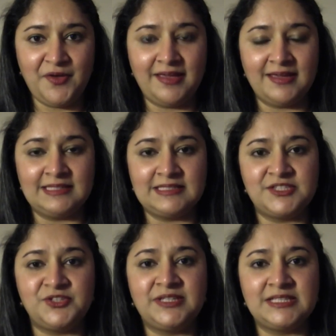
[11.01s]
and
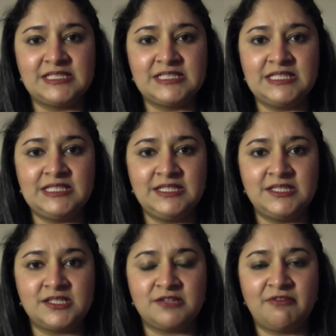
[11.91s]
as you can see
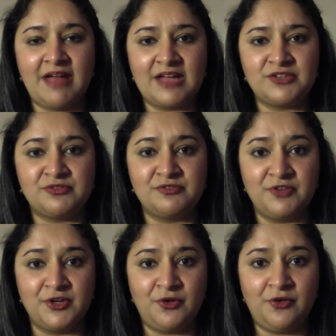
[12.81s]
it's a round
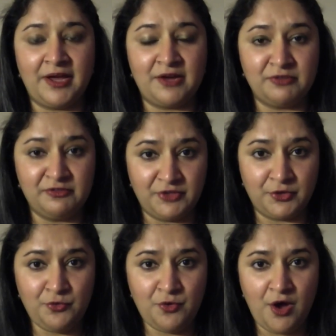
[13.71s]
reveal and
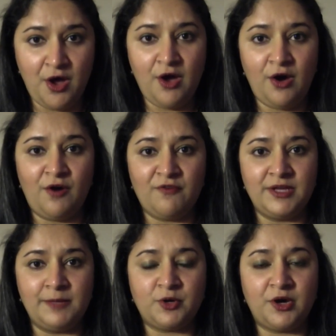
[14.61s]
review of
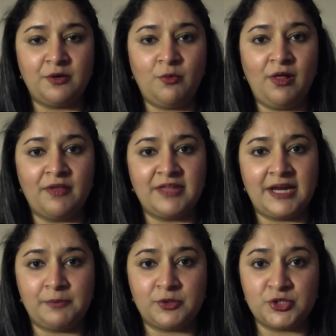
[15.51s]
the Prada wallet that
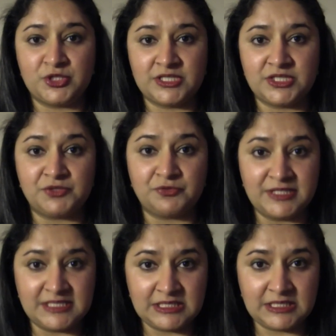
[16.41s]
I purchased
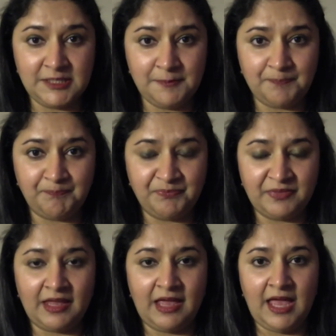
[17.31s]
recently.
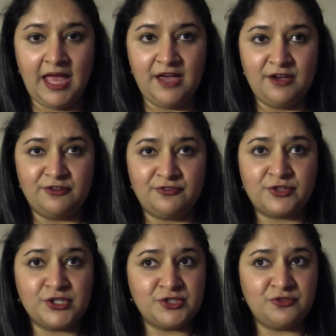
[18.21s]

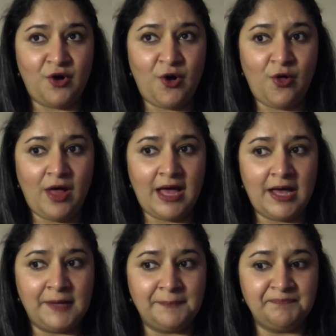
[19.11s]
First of all,
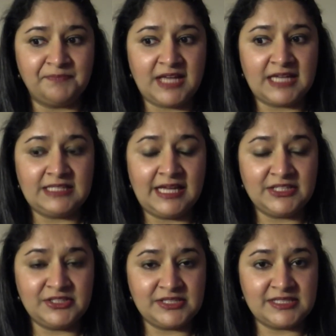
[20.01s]
um, I'd like
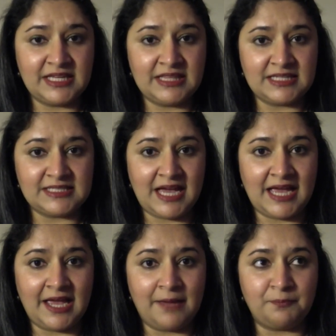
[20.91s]
to say that I
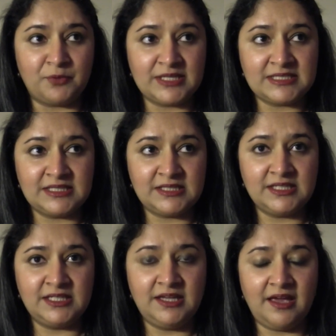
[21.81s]
am
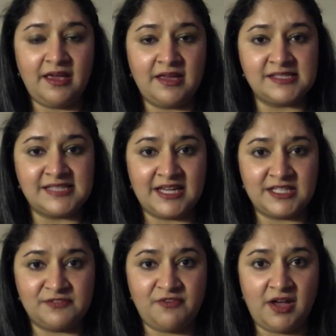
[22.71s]
presently a
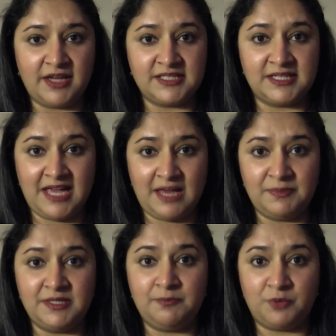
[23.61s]
satisfied and
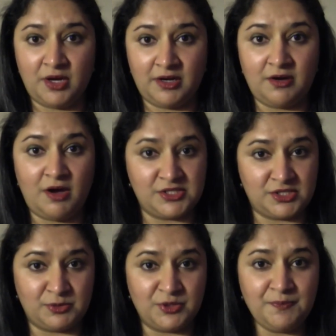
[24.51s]
happy Prada
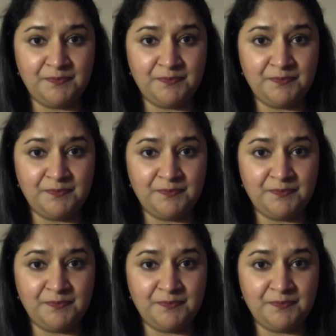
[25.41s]
customer.